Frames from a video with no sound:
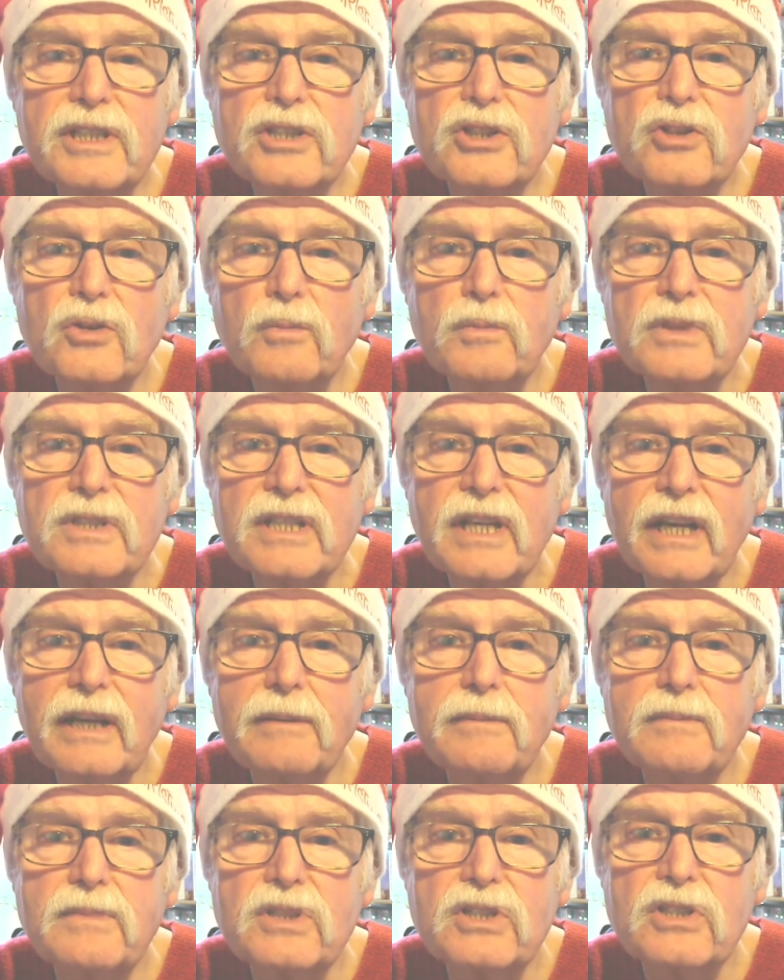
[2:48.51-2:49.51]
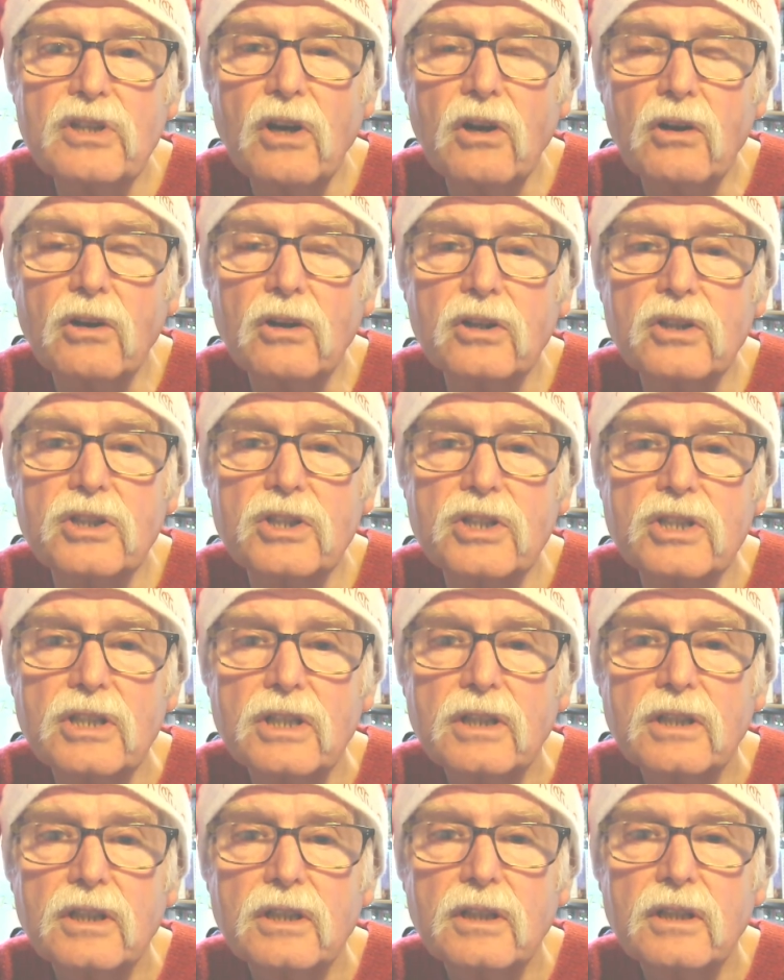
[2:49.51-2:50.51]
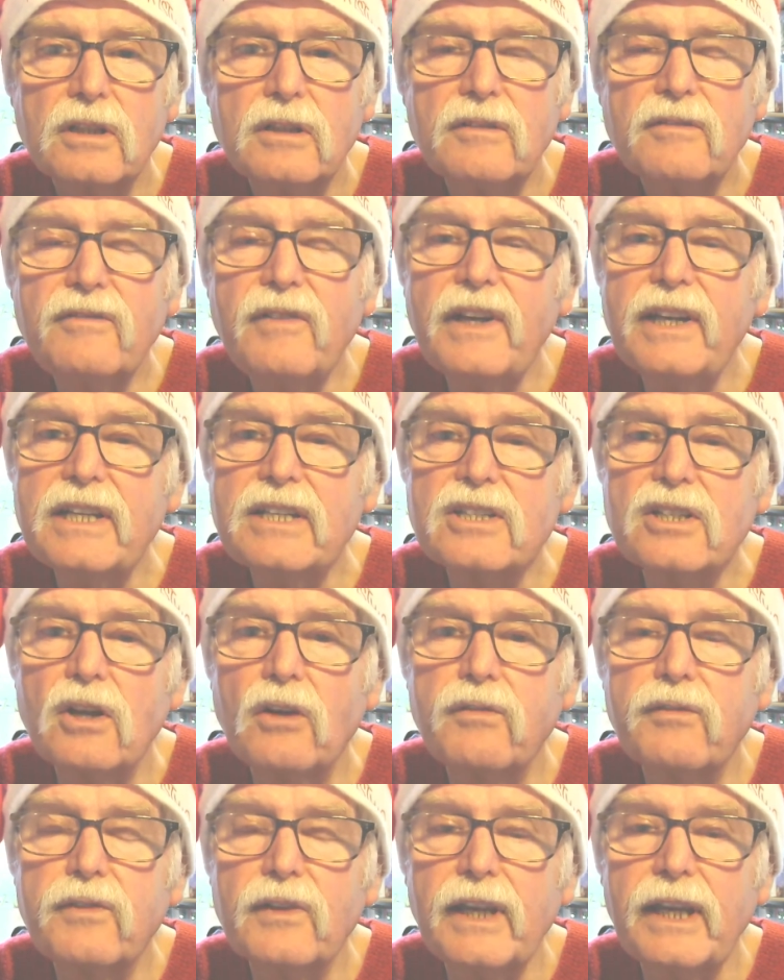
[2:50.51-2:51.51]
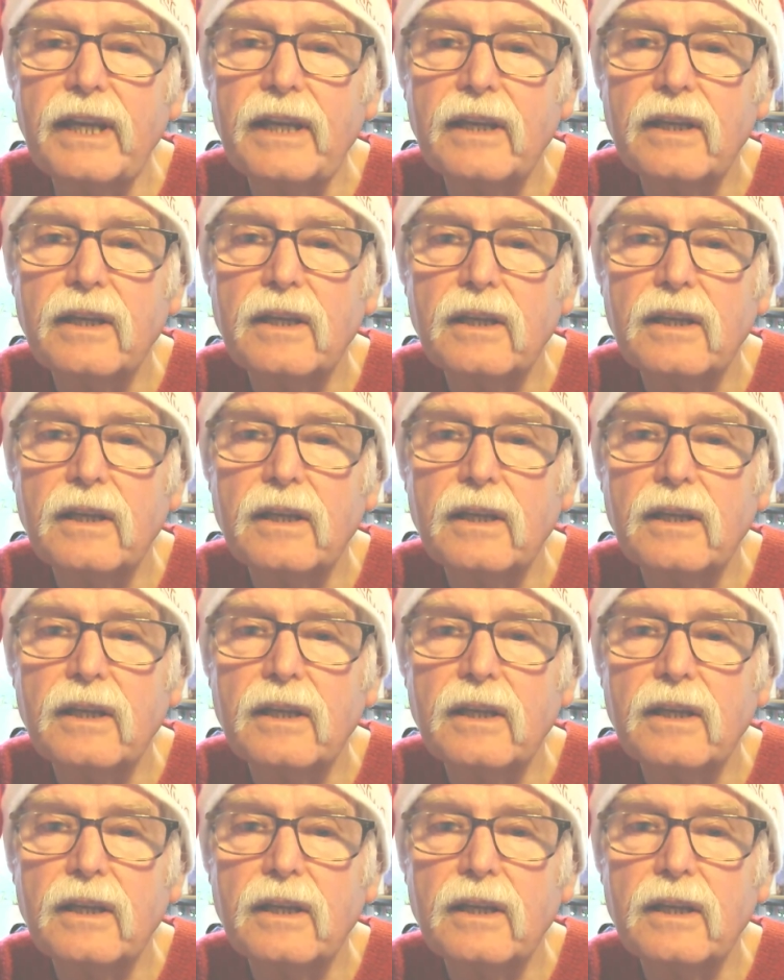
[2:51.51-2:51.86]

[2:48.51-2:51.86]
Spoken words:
sometimes knocks very softly.